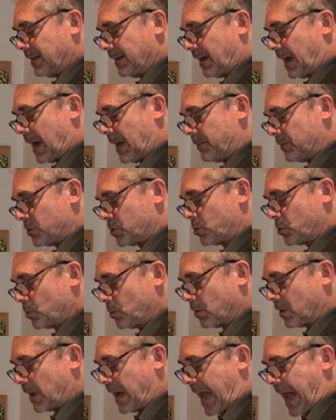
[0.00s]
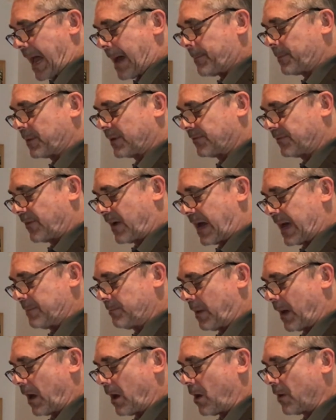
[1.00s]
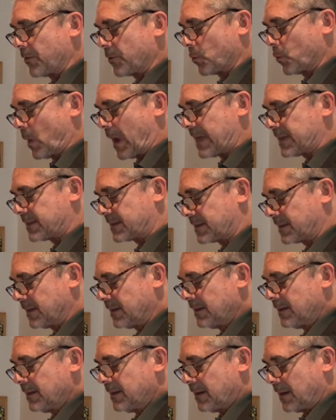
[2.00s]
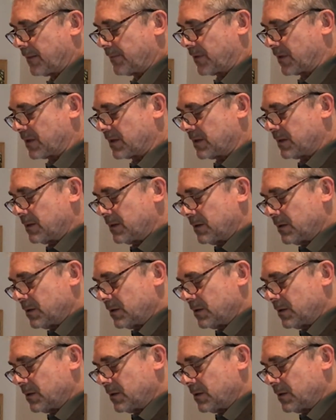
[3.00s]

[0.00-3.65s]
I'm sure, amplified by all the rest of the